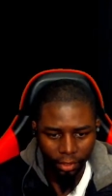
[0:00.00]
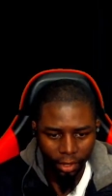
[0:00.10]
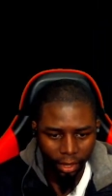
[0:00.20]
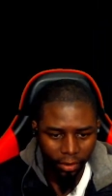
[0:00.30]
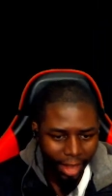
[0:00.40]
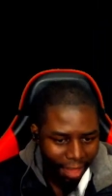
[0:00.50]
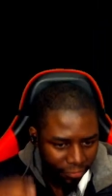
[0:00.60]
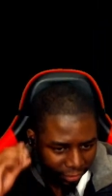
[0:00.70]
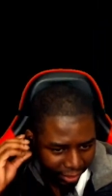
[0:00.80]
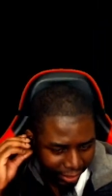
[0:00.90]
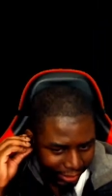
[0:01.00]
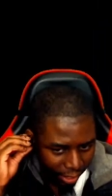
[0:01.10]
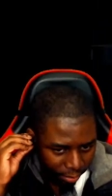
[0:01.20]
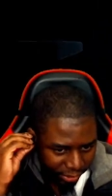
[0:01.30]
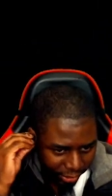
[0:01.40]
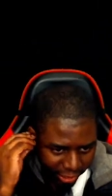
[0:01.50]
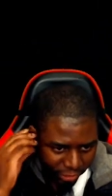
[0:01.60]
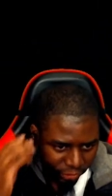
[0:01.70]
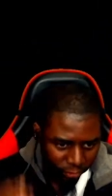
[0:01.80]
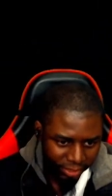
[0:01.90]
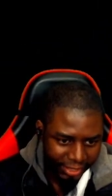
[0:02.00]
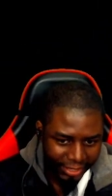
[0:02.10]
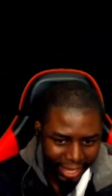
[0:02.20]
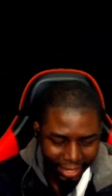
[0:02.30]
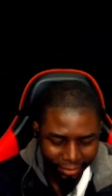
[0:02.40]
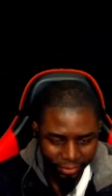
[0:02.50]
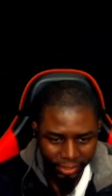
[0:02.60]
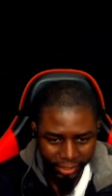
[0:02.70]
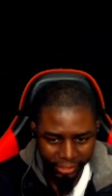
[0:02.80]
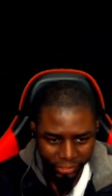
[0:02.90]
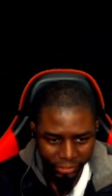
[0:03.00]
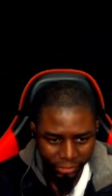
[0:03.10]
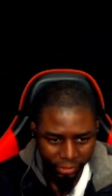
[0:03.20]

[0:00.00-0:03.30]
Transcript: Not gonna lie, I have a feeling it's upstairs or it's downstairs.